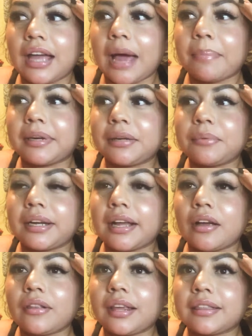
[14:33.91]
happening right
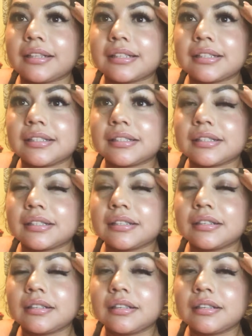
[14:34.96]
now like this is